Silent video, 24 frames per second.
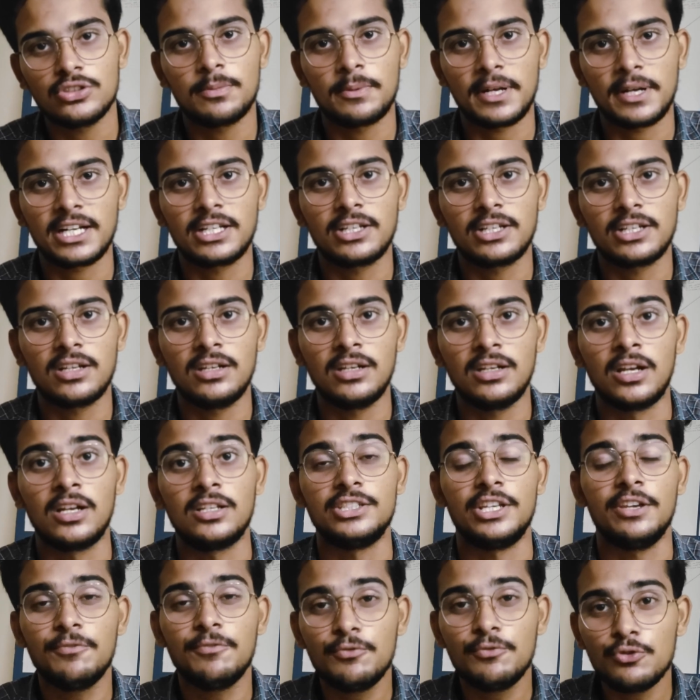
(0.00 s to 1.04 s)
the practical knowledge.
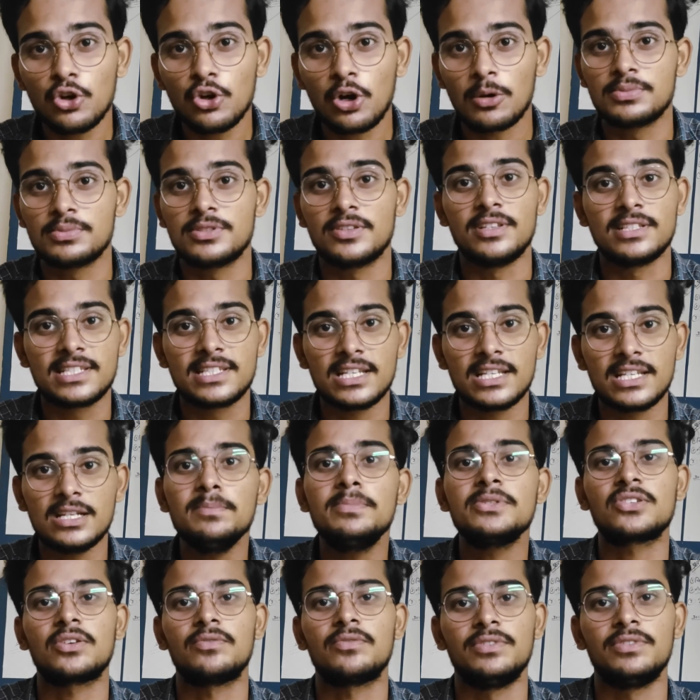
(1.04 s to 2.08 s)
If you observe the
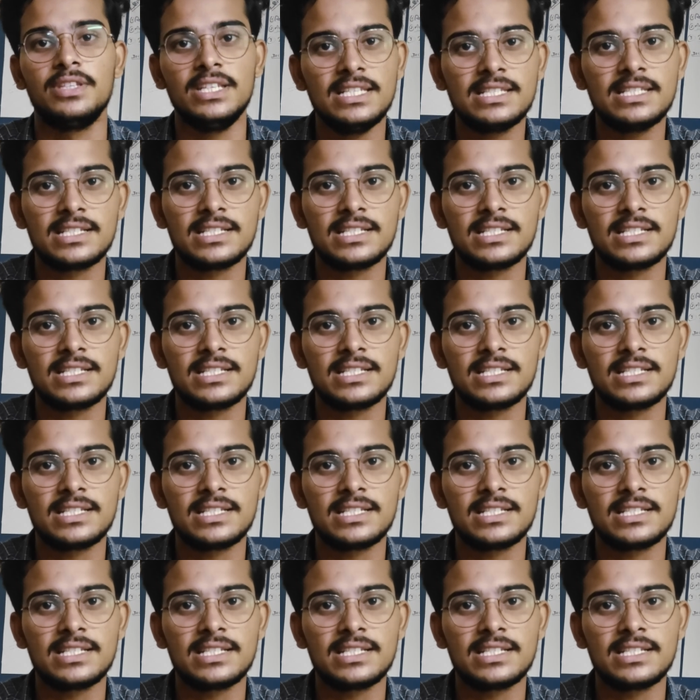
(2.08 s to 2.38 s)
syllabus of these